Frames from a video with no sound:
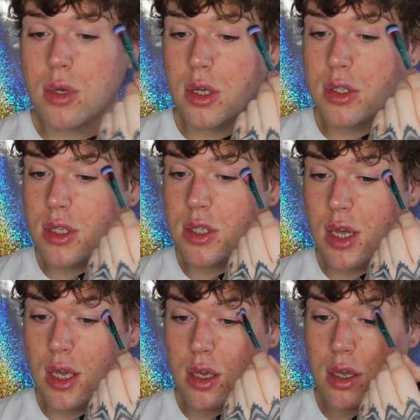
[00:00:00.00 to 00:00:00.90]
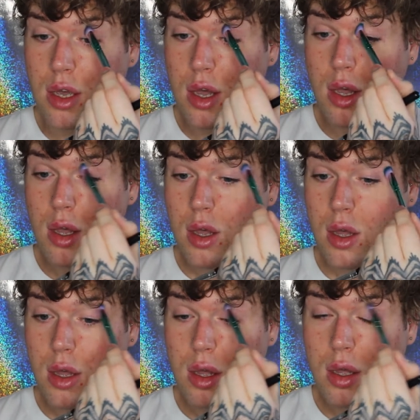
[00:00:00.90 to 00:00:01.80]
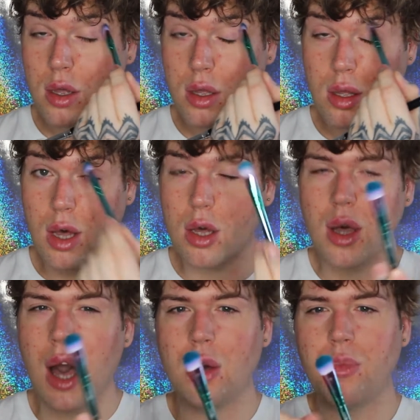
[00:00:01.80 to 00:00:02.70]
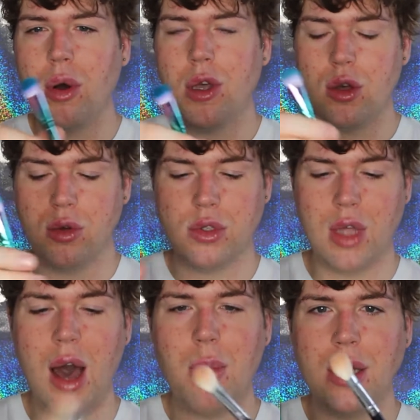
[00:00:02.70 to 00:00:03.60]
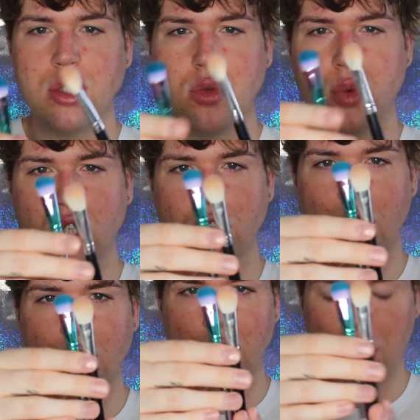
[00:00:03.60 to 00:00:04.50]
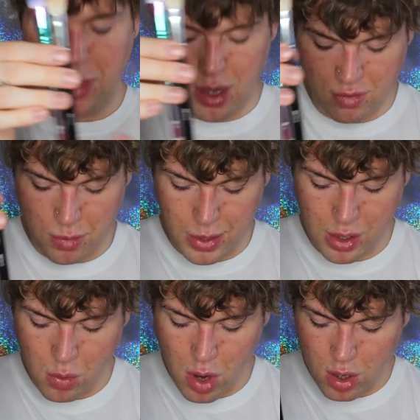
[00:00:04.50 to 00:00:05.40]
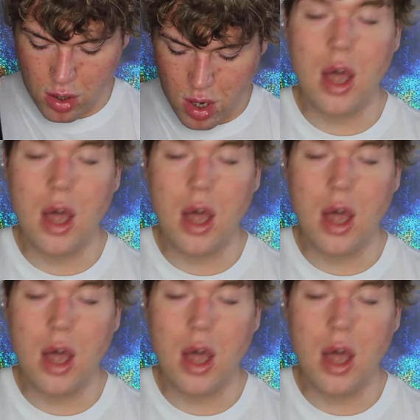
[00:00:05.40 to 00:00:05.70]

because it's like I could probably use that, but I just wish they had like a bit of a bigger one.